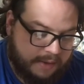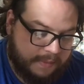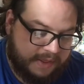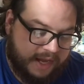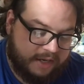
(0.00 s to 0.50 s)

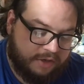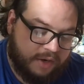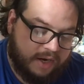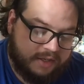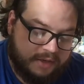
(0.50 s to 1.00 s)
but that
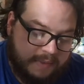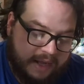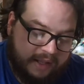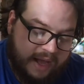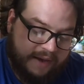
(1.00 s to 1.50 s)
truck to my
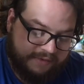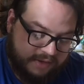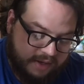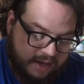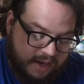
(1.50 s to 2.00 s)

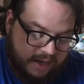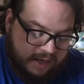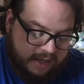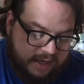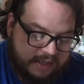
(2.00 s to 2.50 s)
left
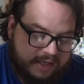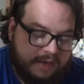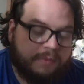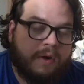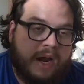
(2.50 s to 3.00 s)
can see
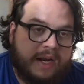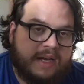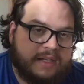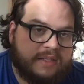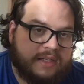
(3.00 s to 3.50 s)
right
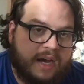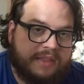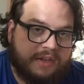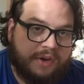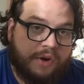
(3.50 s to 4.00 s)

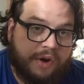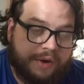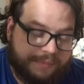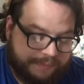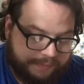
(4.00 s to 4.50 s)
inside the car.